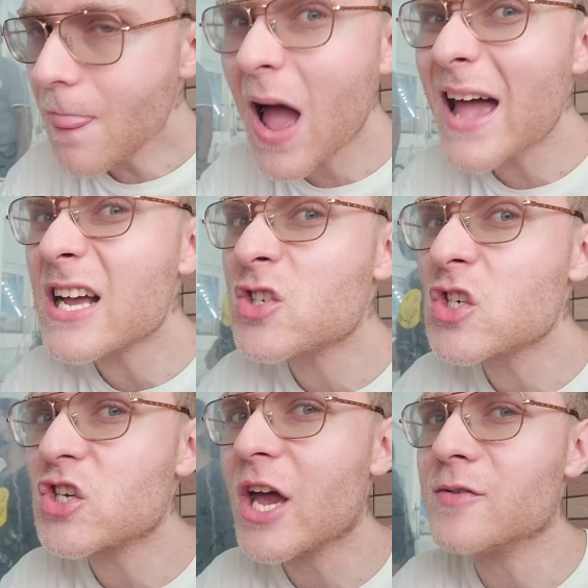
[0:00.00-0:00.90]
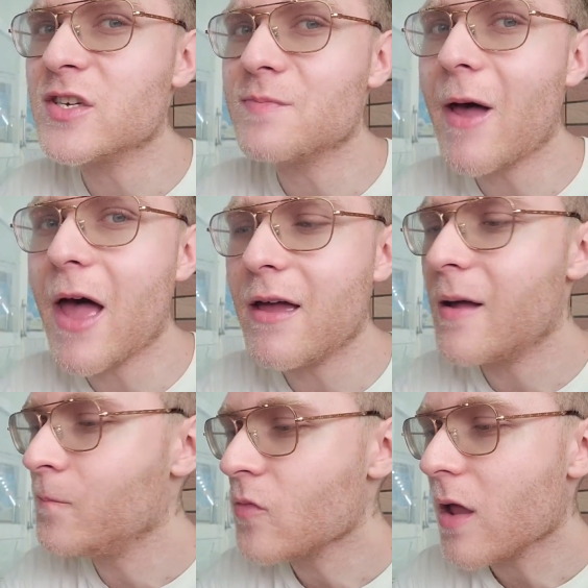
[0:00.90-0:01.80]
I guess this counts as my
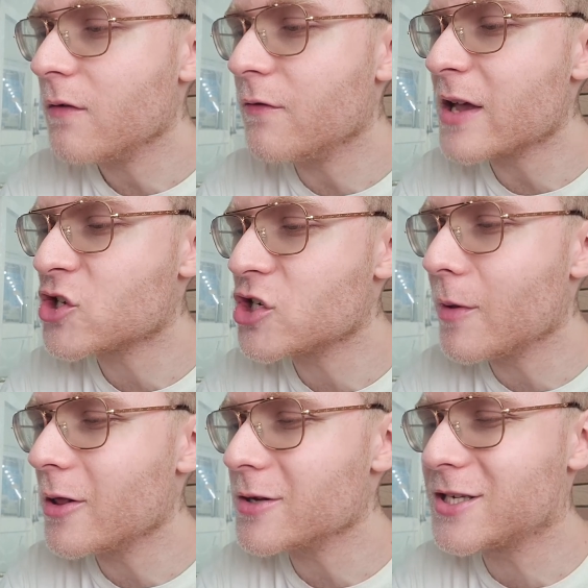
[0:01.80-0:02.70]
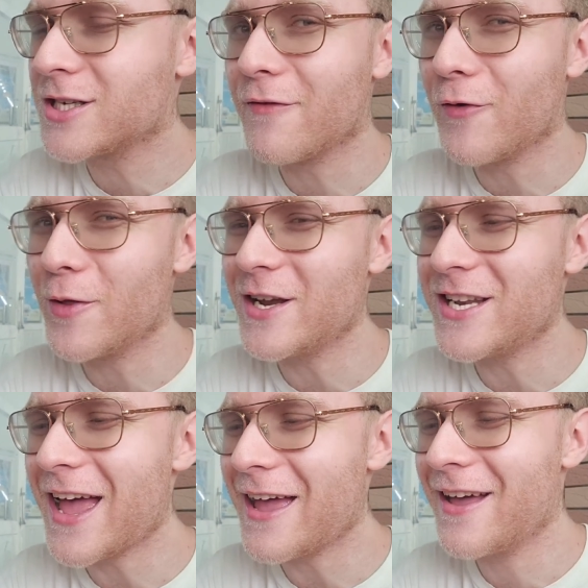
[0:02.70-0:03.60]
vegetables for the
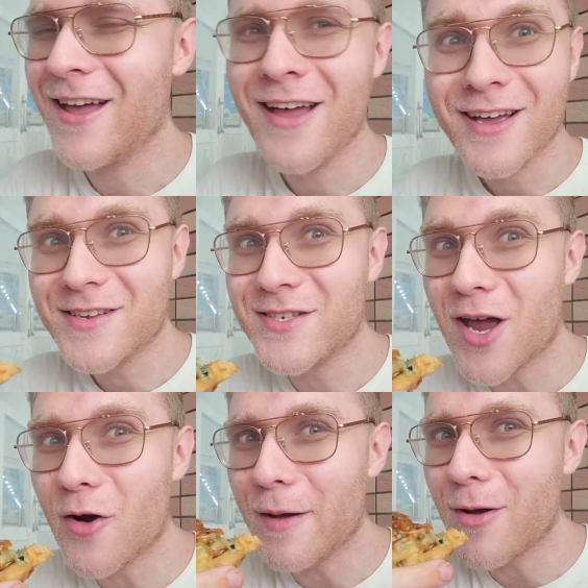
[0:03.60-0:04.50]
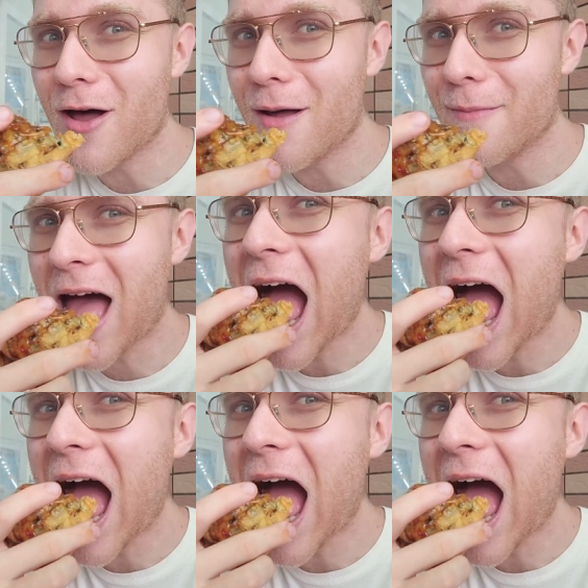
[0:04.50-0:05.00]
day. Sorry, Mom.